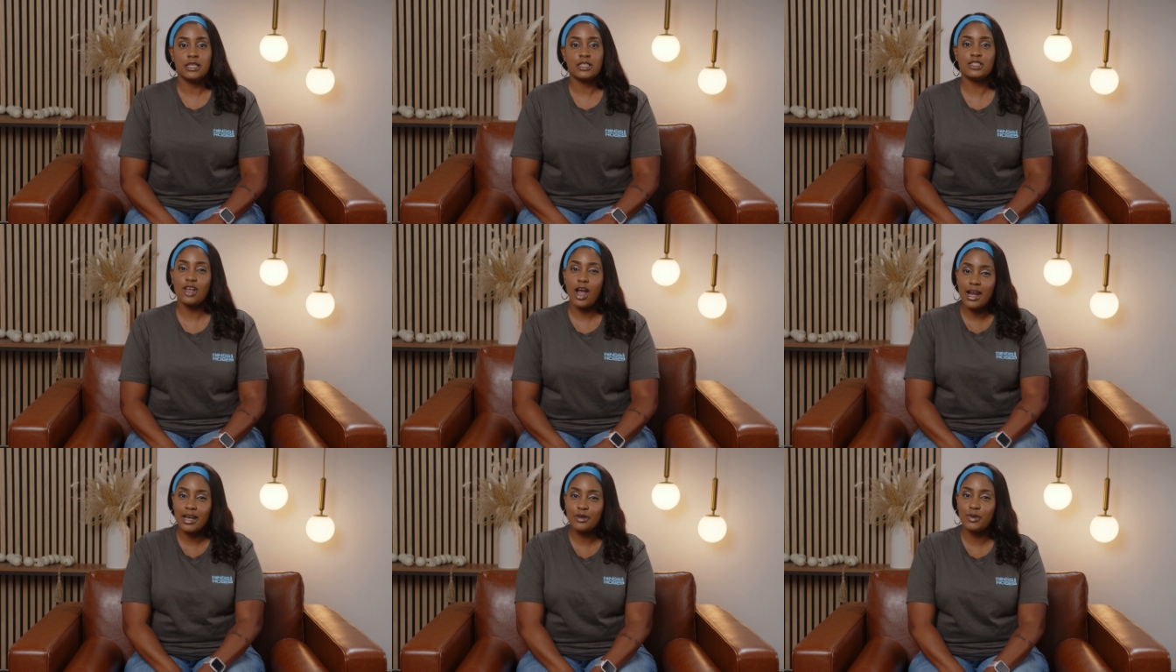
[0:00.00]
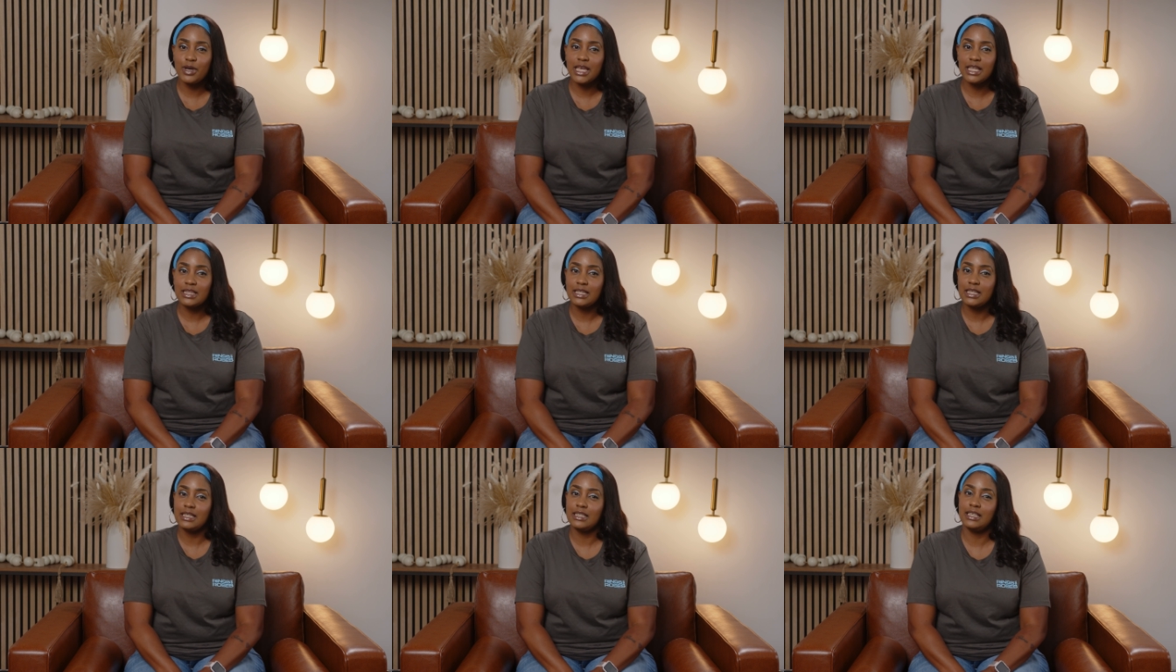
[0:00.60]
starting
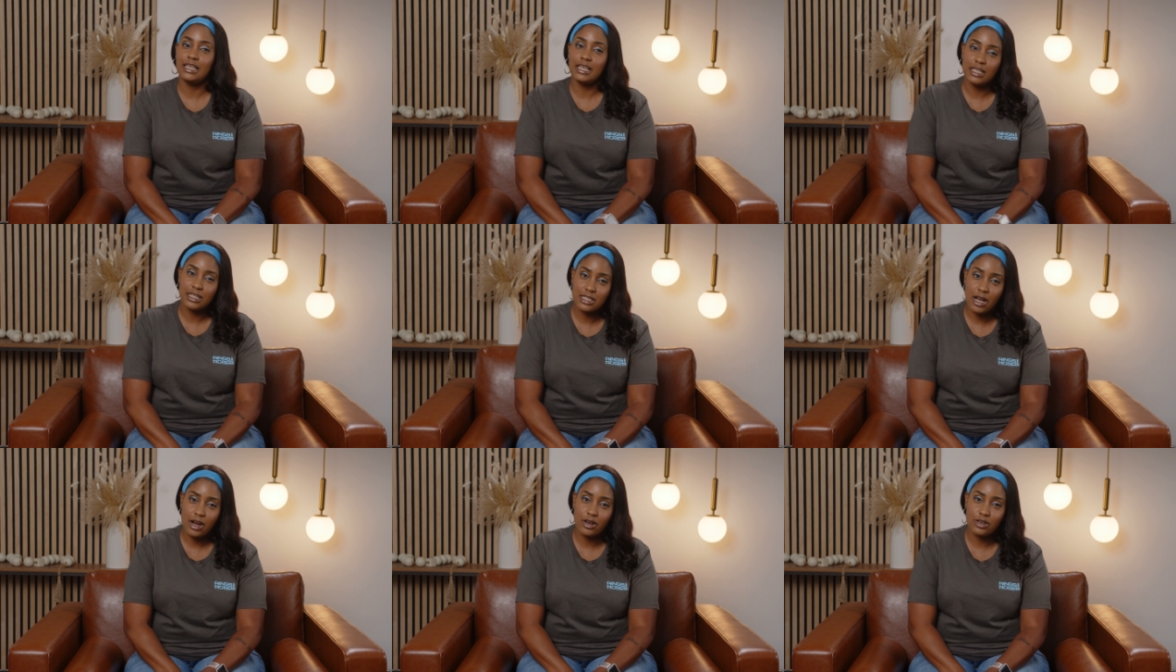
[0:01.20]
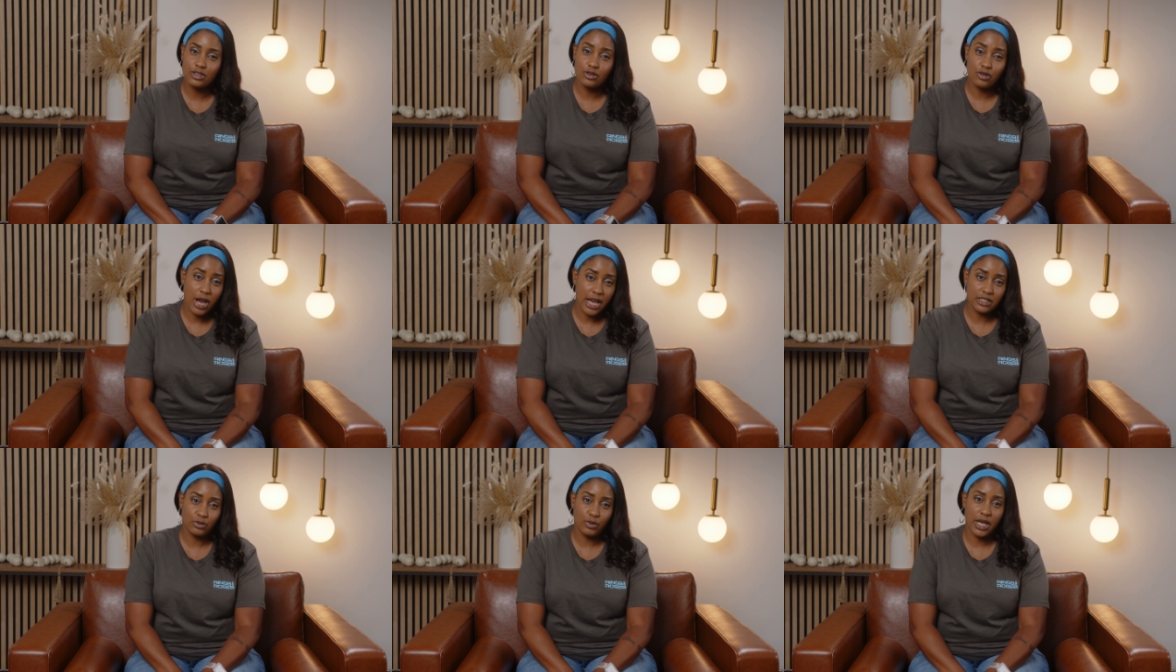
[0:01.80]
with the interns
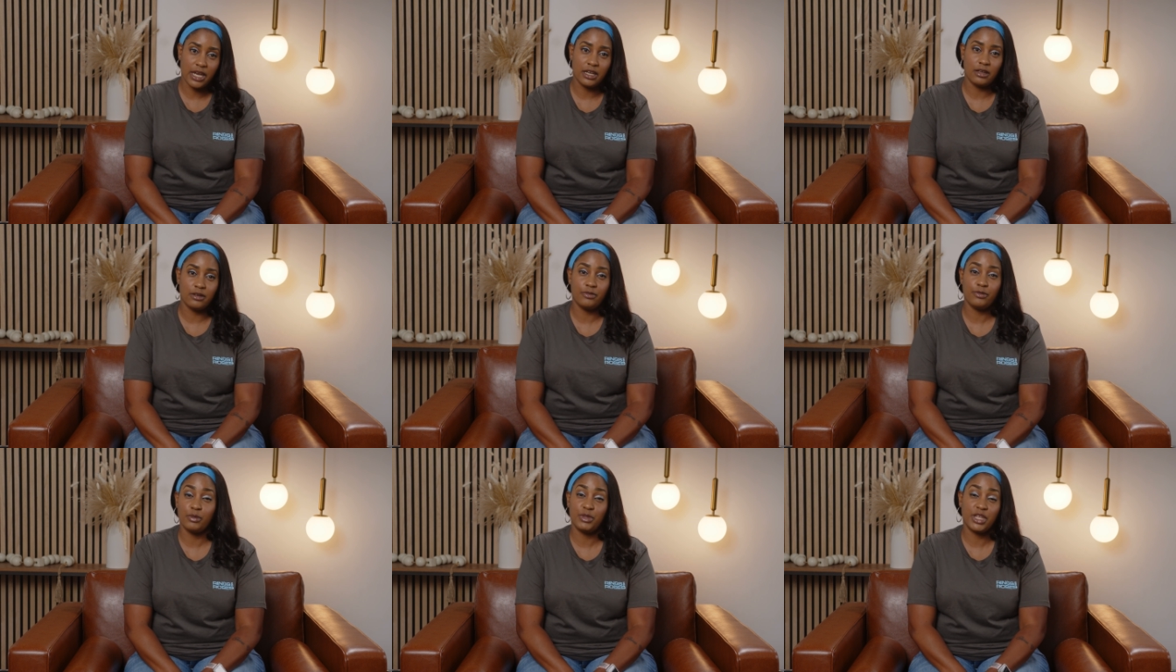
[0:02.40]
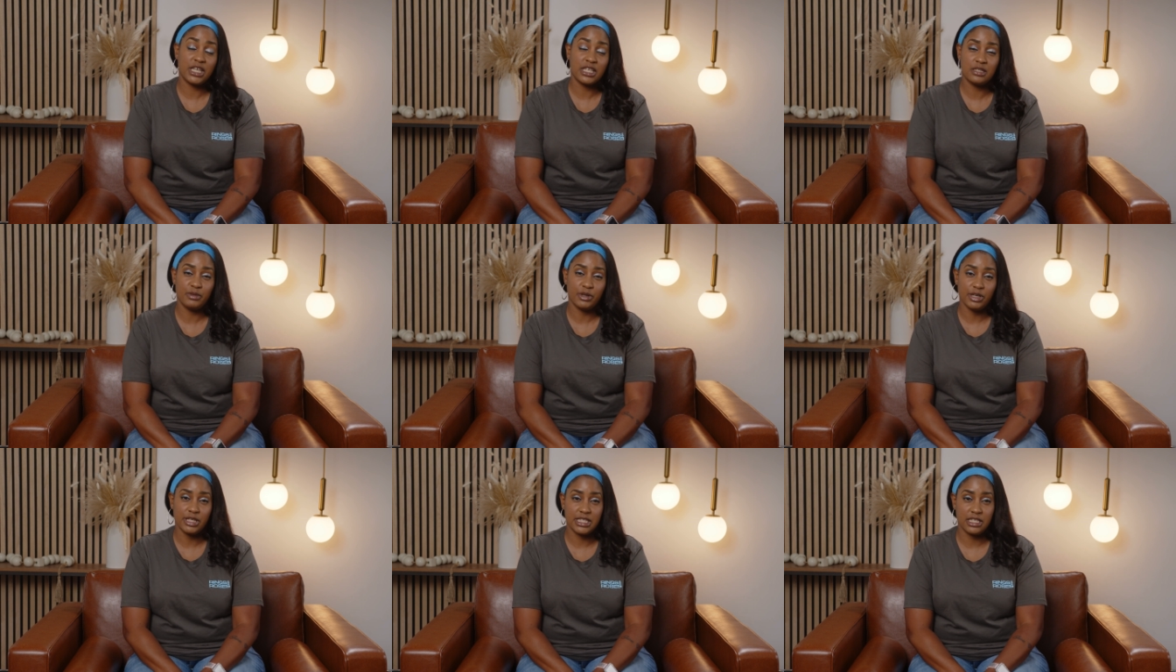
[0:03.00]
graduating from the
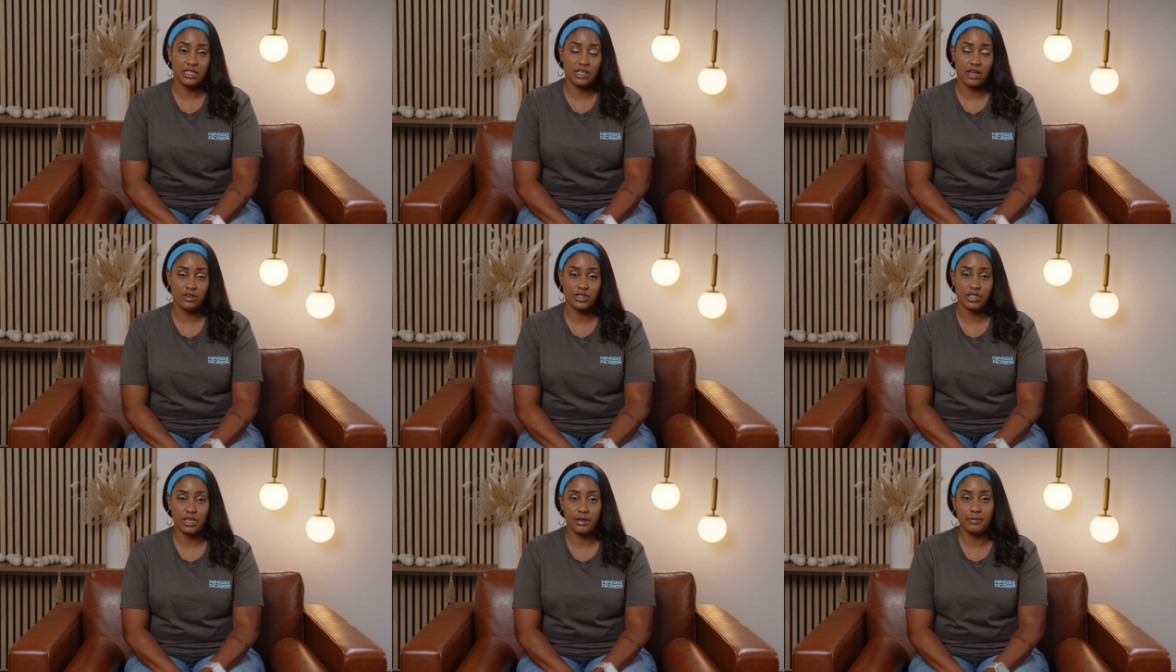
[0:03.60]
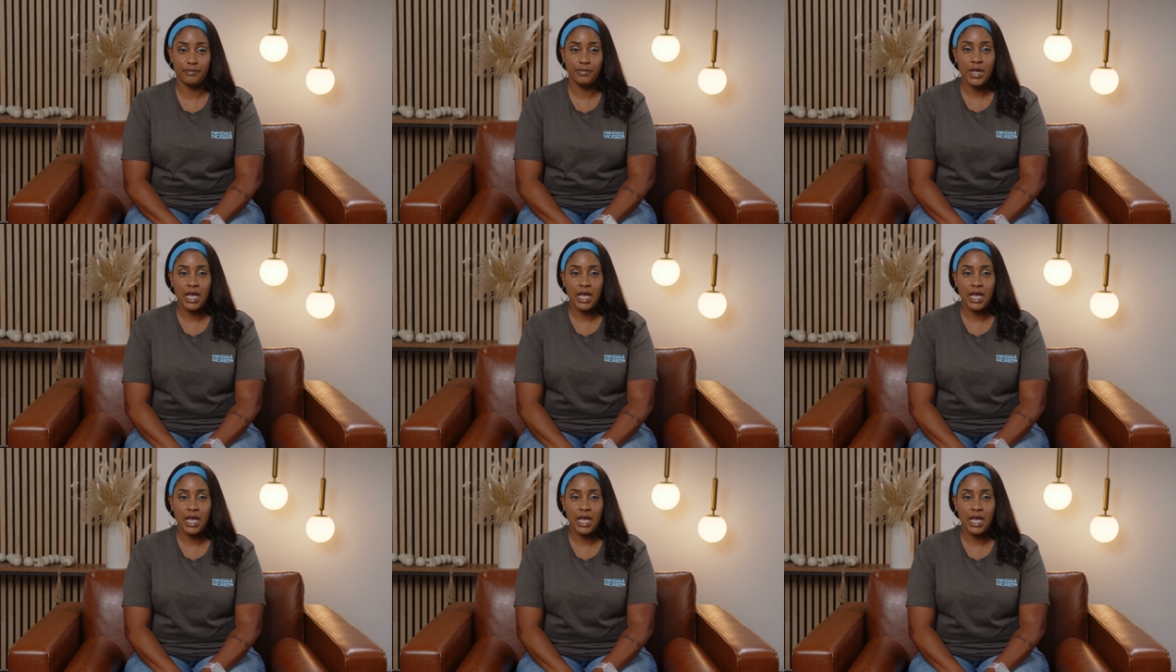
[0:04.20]
Experience Internship.